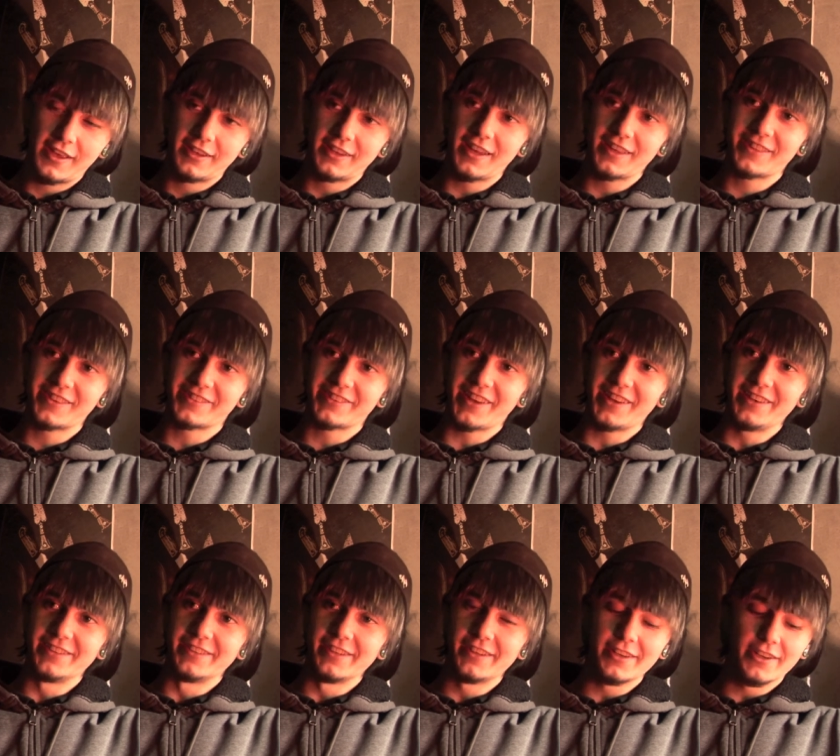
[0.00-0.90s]
he had this
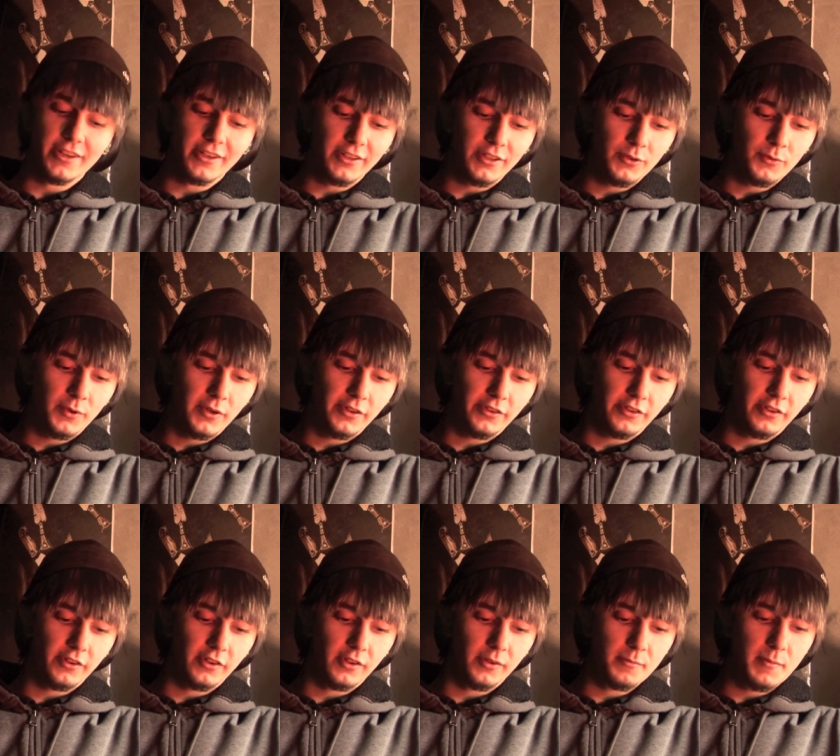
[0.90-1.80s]
idea, he wanted
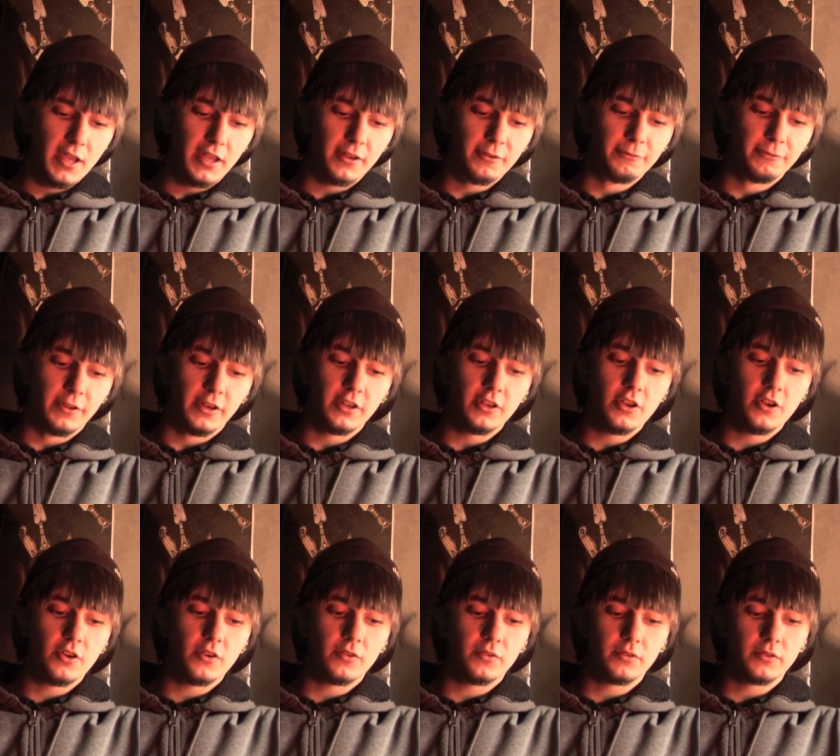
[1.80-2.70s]
to make a
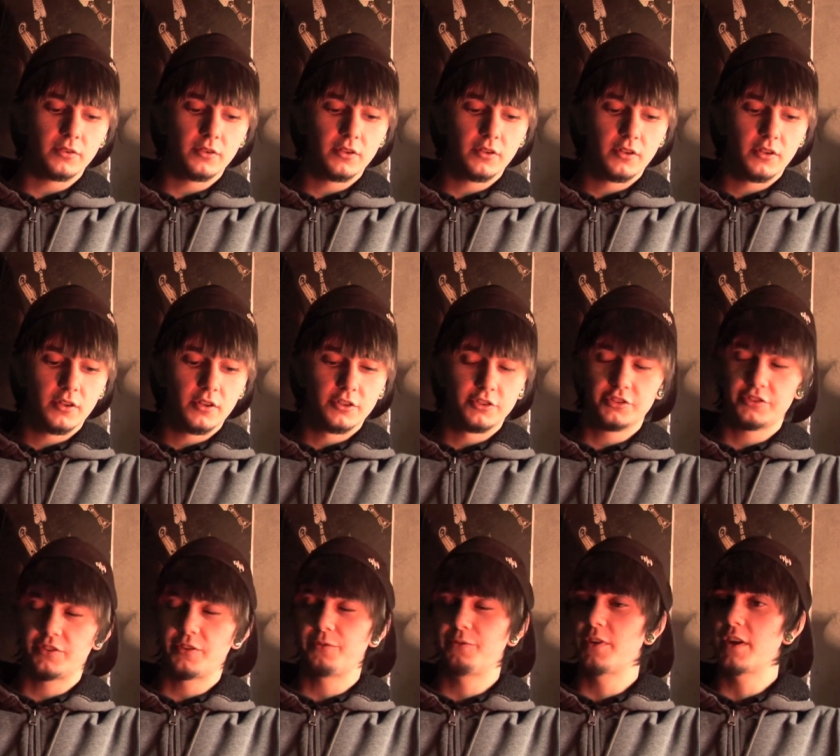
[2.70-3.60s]
video
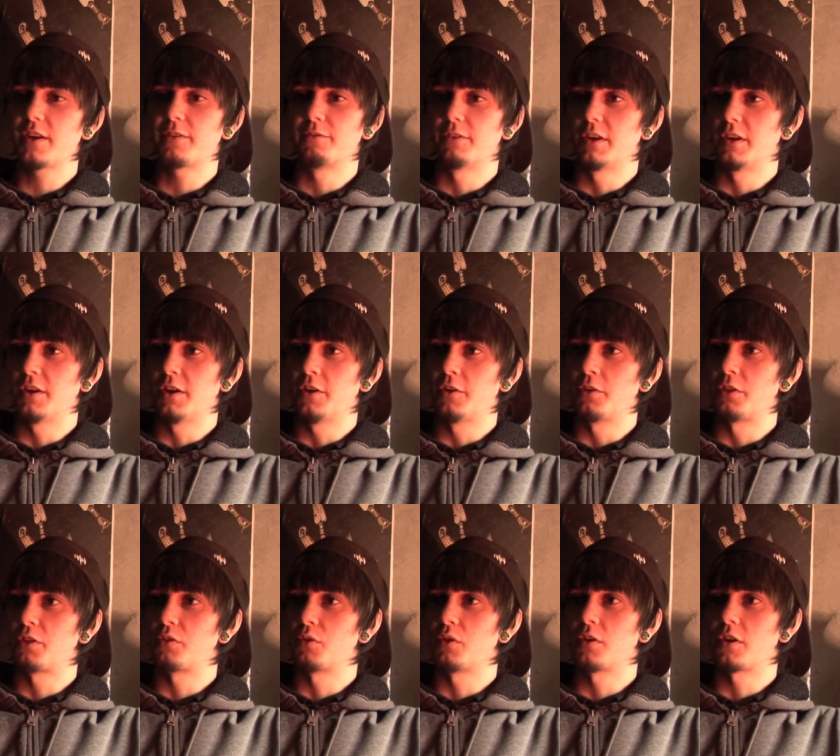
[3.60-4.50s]
just a fake video and
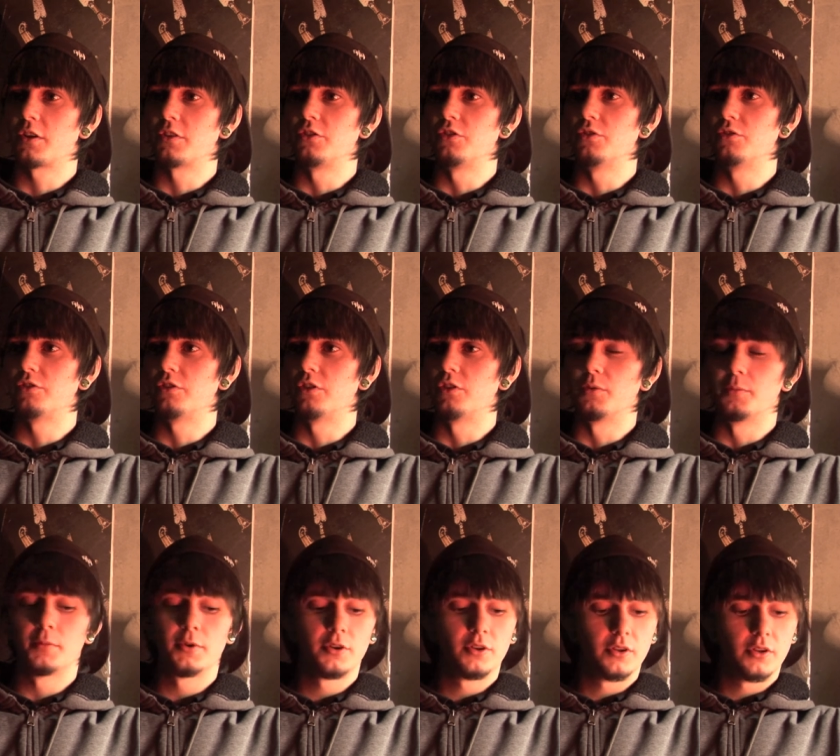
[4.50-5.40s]
throw it on YouTube.
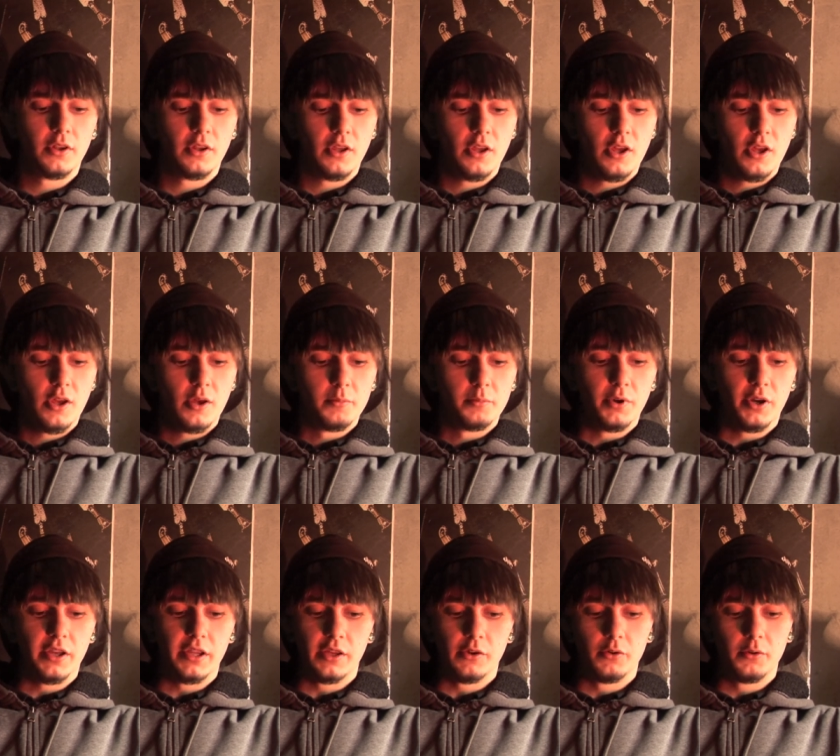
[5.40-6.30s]

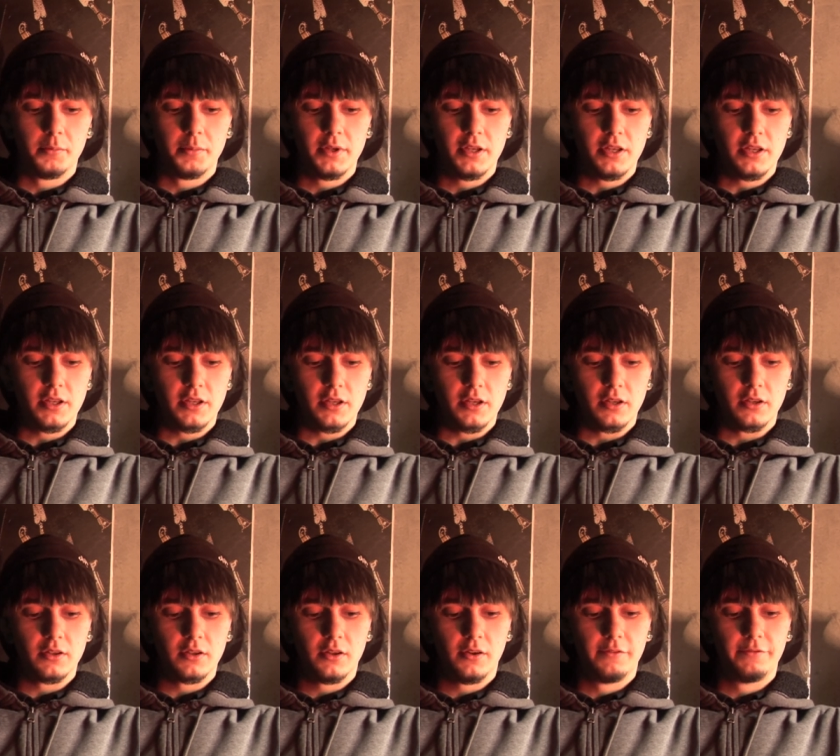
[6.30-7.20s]
But it would be
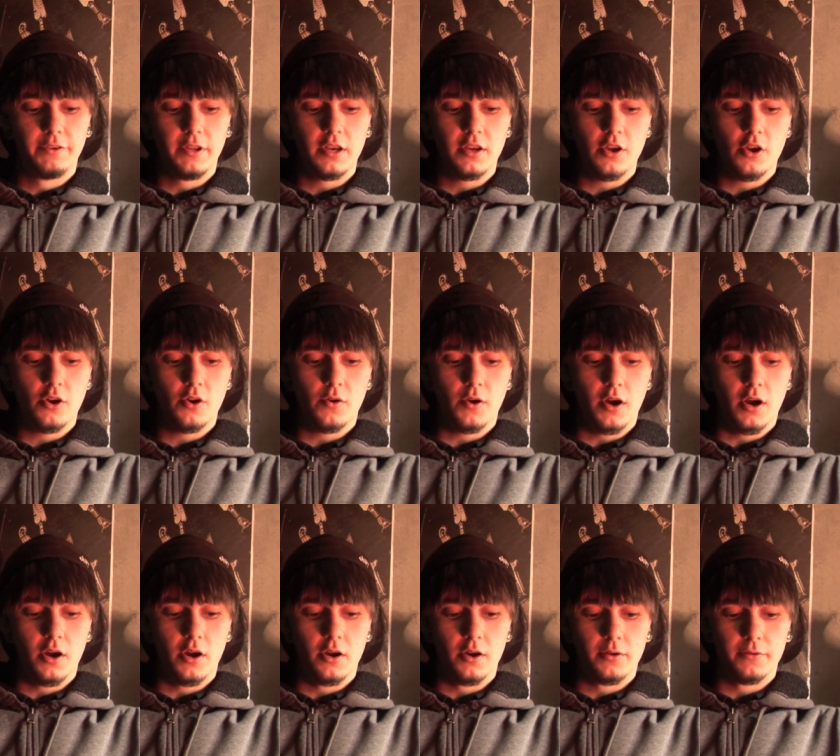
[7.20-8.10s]
a video
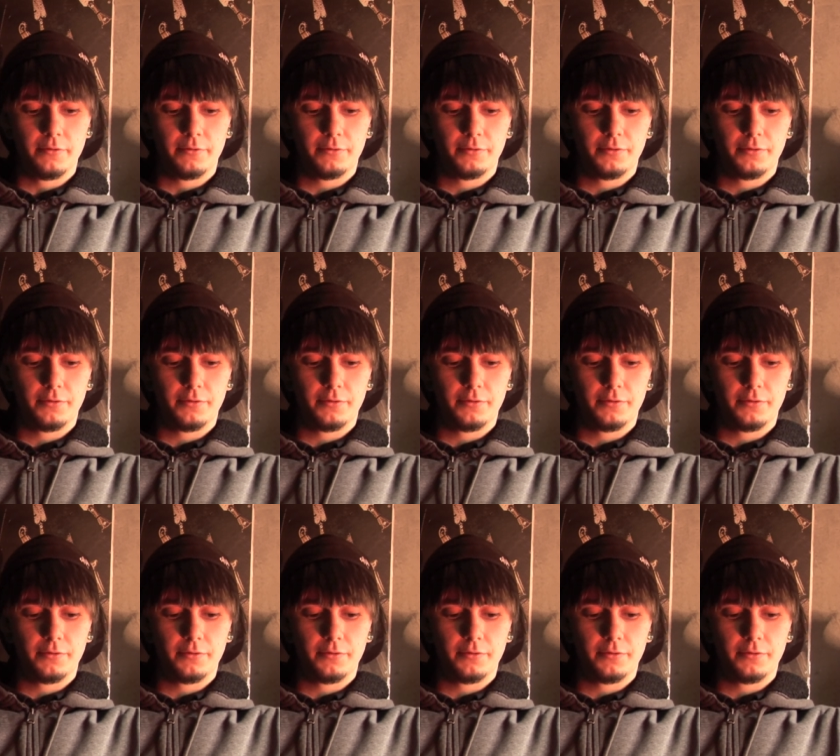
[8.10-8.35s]
of